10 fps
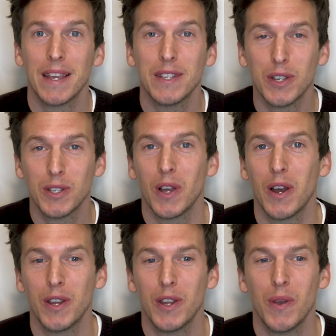He's just
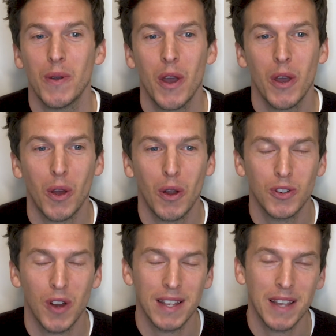signed a new
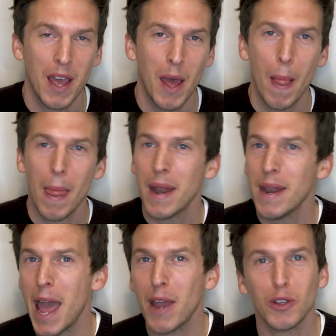contract.
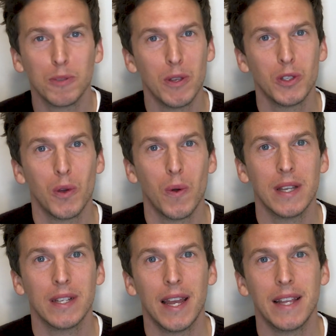Nagelsmann's
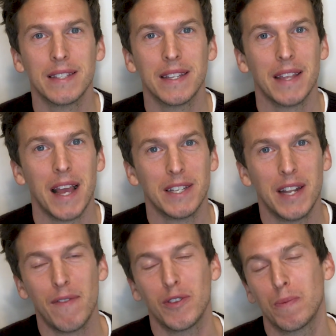always linked. That's an
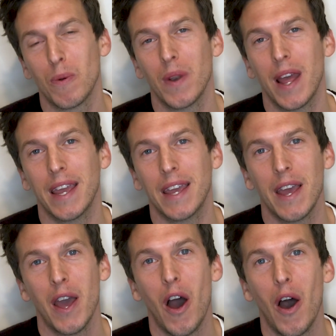inevitable link.
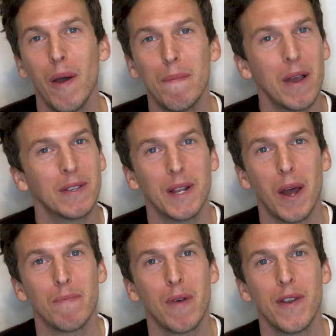I personally
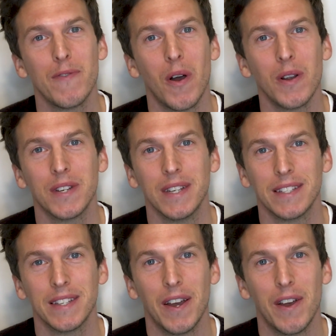like Brendan
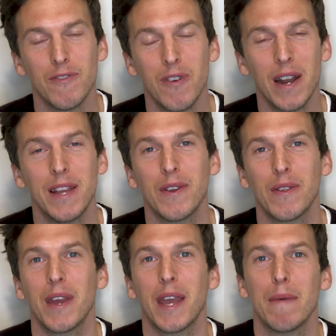Rodgers. I really do
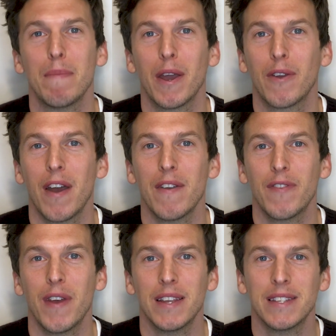think he'd be a great
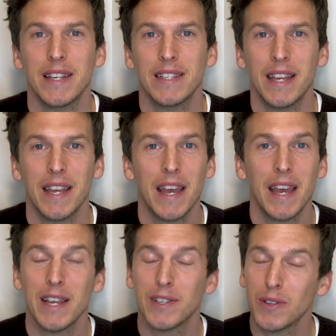fit at City.
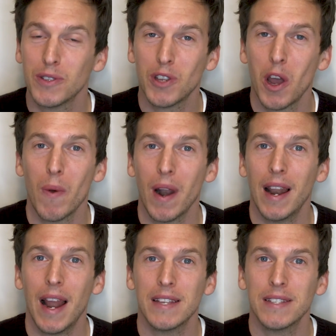He's doing so well at
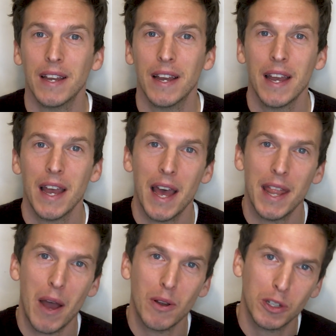Leicester, and
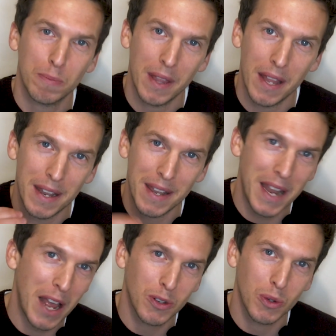that would just be the
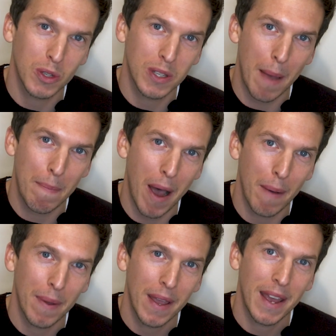natural step
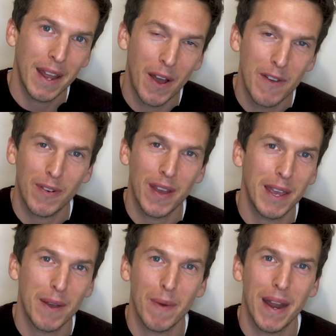up, and hopefully he
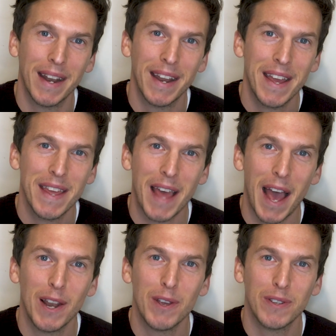can win
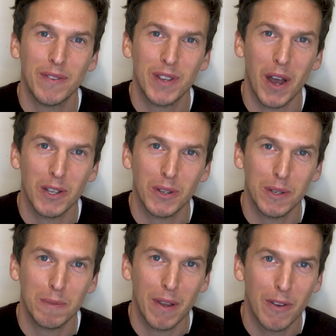that elusive title
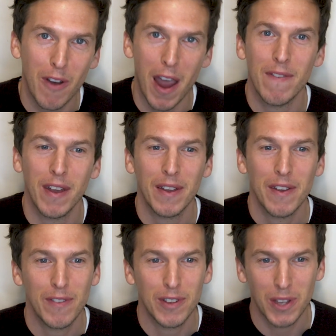he's been craving
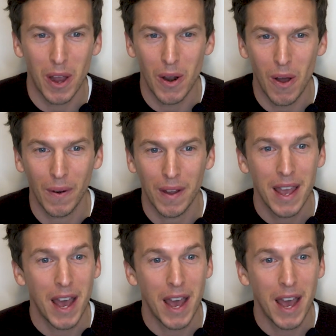for so long.